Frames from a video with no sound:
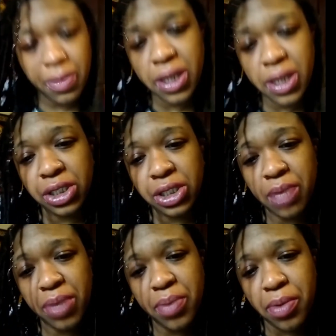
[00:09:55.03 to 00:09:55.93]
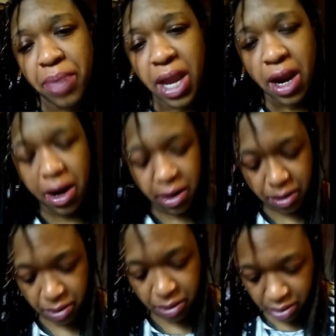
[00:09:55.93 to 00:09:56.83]
much, like, be prepared
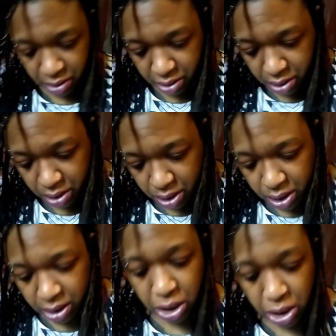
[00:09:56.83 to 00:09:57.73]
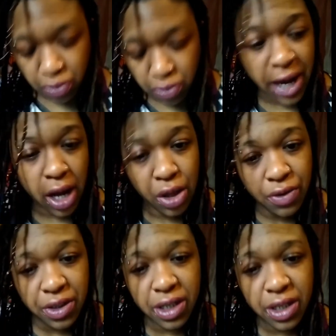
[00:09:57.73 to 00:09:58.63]
to write all
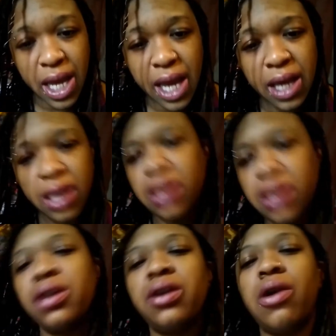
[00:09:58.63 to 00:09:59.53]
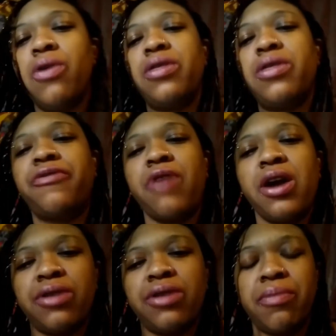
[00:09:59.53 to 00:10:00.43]
over your deck, on the
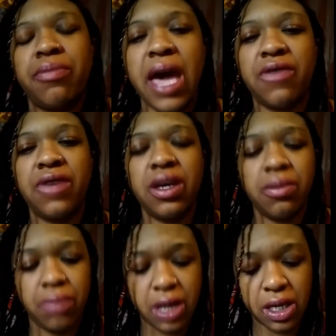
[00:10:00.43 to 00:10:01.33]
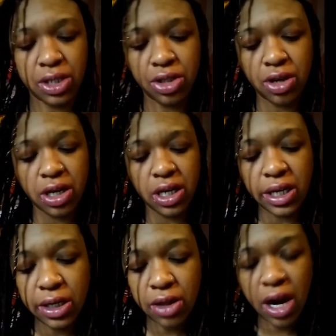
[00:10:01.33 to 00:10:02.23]
front, on the back of it, because you're going to need
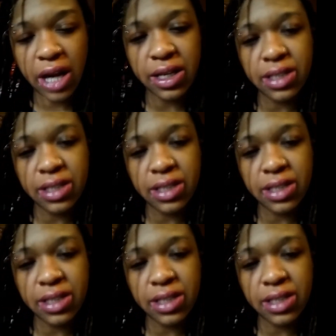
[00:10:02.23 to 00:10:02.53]
to learn how to